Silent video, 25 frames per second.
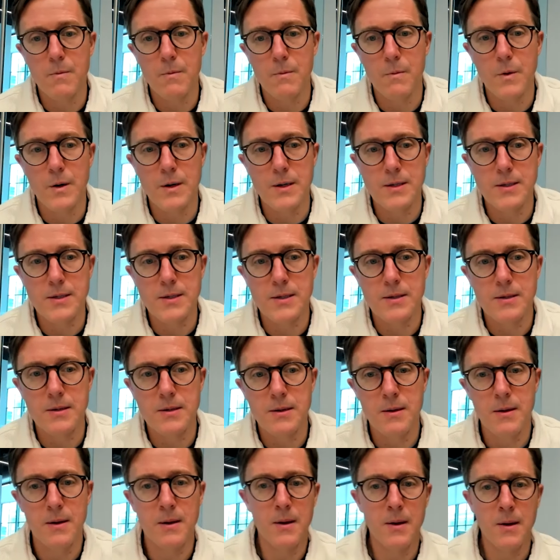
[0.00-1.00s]
was
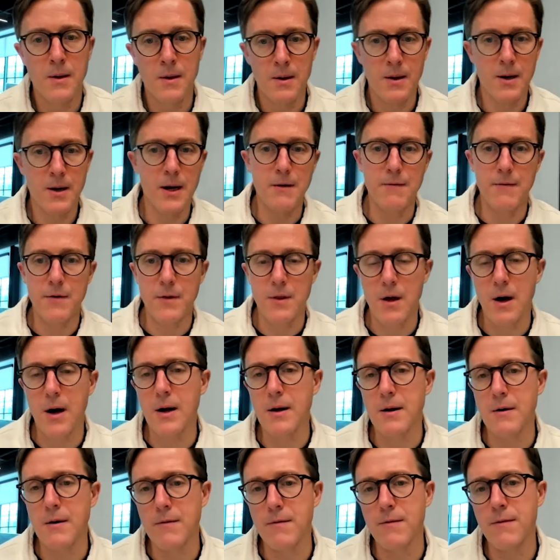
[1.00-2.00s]
kind of a lot
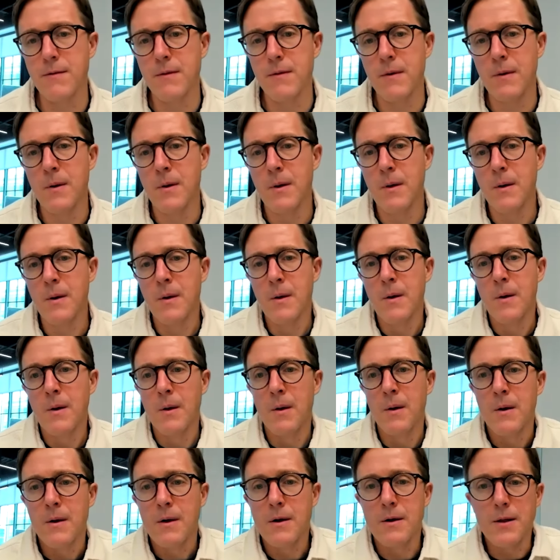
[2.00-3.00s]
of
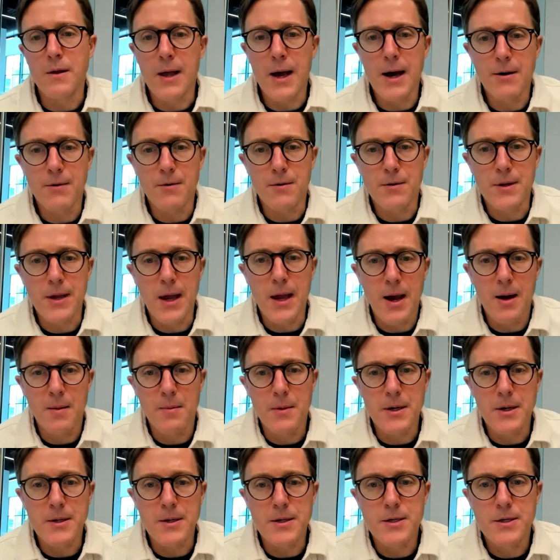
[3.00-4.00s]
collateral
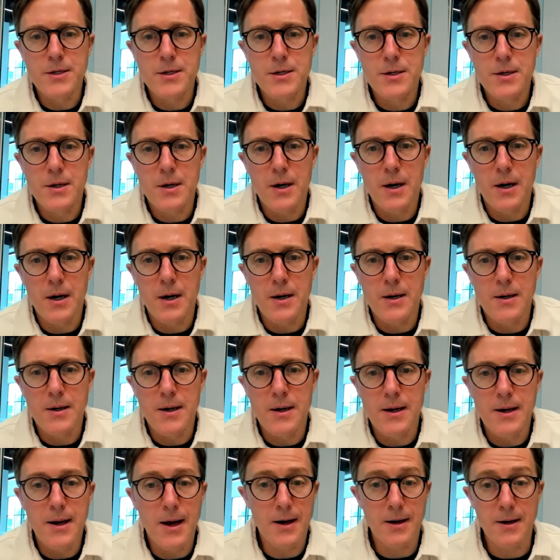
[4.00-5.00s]
damage uh,
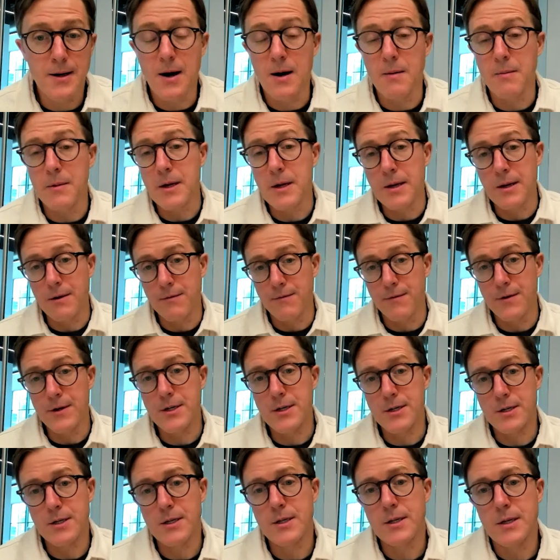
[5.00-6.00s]
and economic
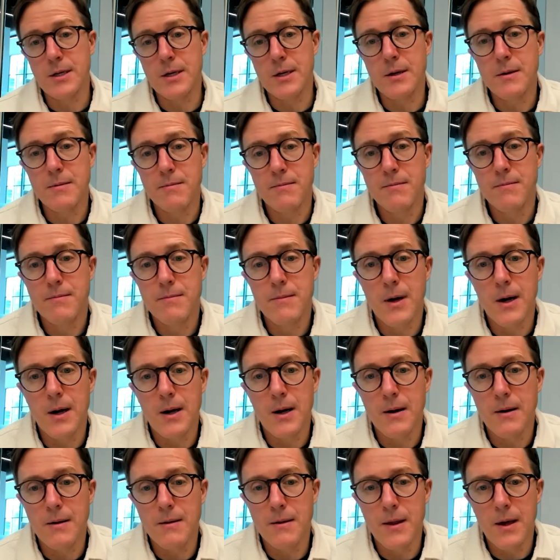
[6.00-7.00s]
inefficiency
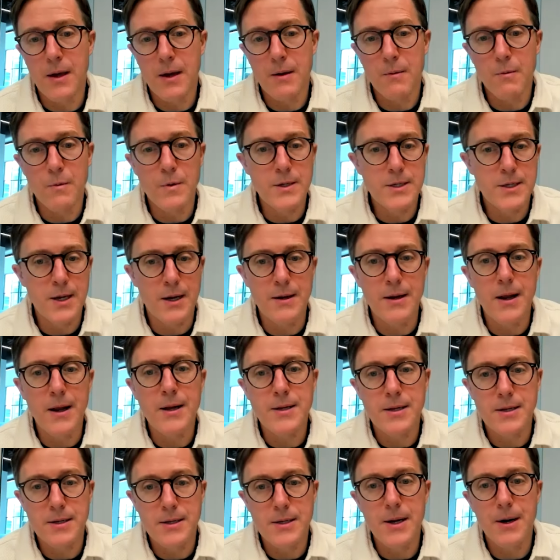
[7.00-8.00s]
uh, that was
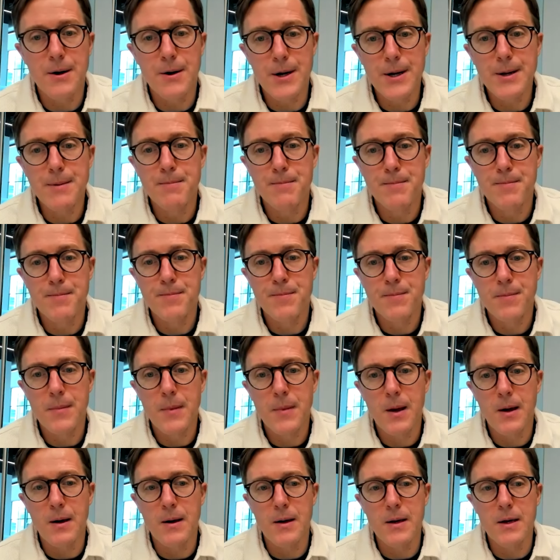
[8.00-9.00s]
unnecessary
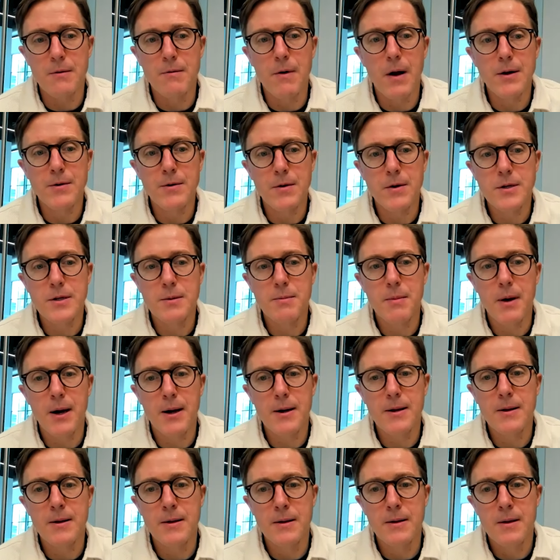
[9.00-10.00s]
uh, in
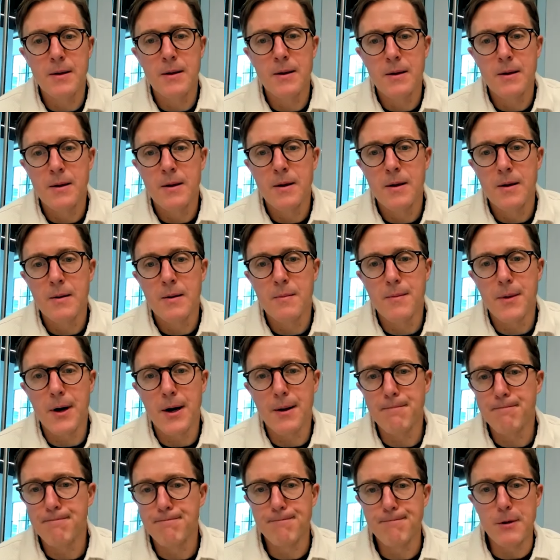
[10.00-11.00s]
retrospect.
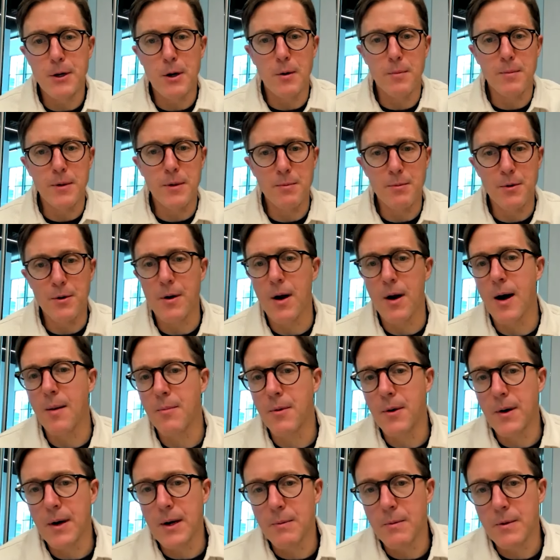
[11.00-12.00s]
But, you know, people are
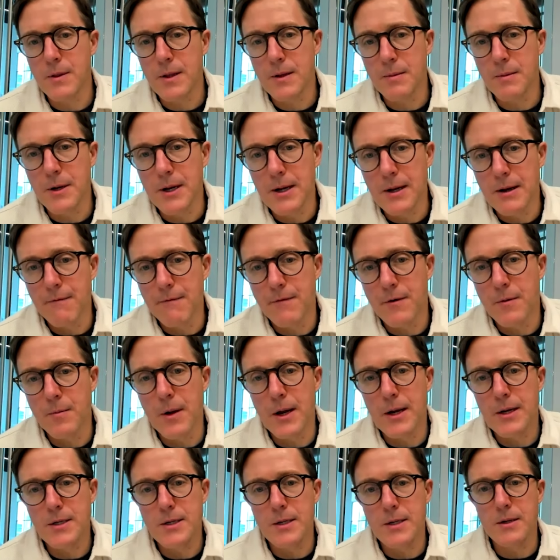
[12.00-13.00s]
operating with limited
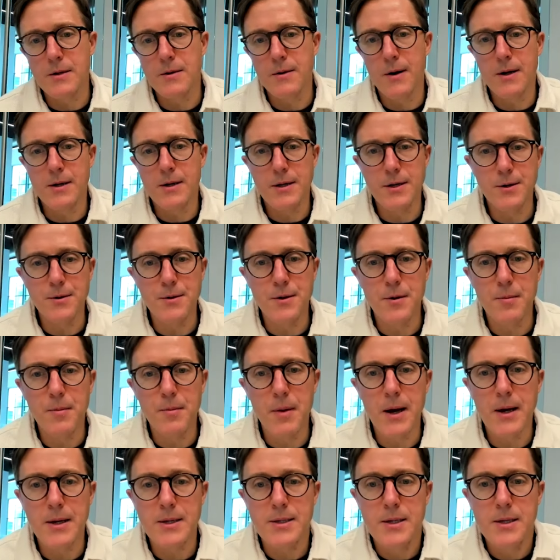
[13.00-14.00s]
information, trying to do their
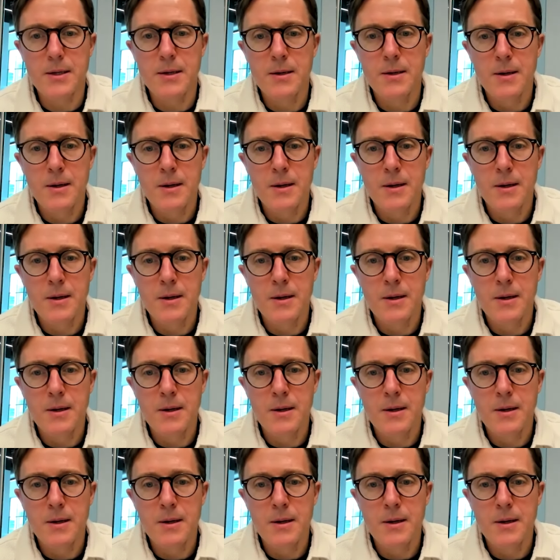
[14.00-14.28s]
best.